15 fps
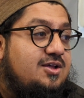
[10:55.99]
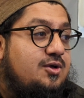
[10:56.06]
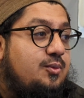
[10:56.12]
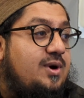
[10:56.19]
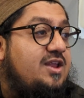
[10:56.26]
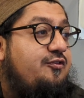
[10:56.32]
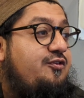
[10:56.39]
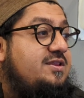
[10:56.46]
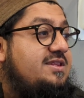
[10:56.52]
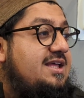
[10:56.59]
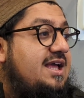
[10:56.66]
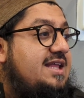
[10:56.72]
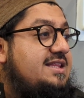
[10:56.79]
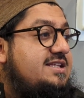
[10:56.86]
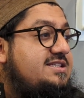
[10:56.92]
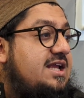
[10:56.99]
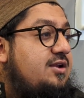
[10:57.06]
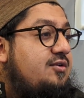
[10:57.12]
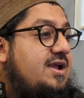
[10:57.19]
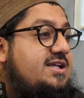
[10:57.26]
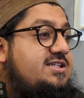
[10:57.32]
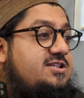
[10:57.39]
What if in the
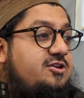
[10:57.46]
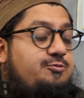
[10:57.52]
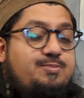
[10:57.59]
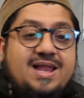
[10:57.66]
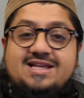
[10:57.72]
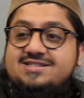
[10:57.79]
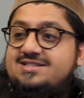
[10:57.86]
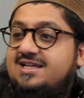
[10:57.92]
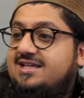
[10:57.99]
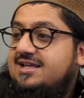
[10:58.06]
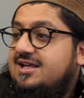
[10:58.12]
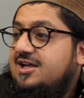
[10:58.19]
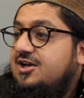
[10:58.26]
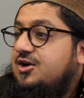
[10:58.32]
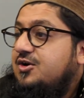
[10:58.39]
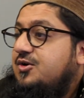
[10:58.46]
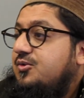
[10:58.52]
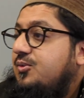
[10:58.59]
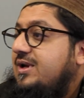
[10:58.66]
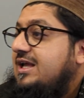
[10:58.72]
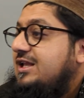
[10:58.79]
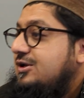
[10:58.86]
generation of plastic,
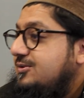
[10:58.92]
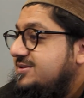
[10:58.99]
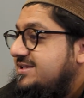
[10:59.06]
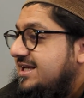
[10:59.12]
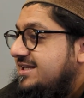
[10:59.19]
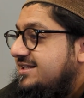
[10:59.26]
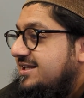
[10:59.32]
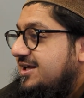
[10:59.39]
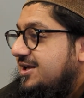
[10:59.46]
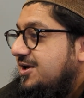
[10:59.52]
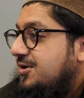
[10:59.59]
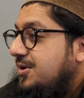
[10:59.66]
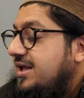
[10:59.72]
we lose it?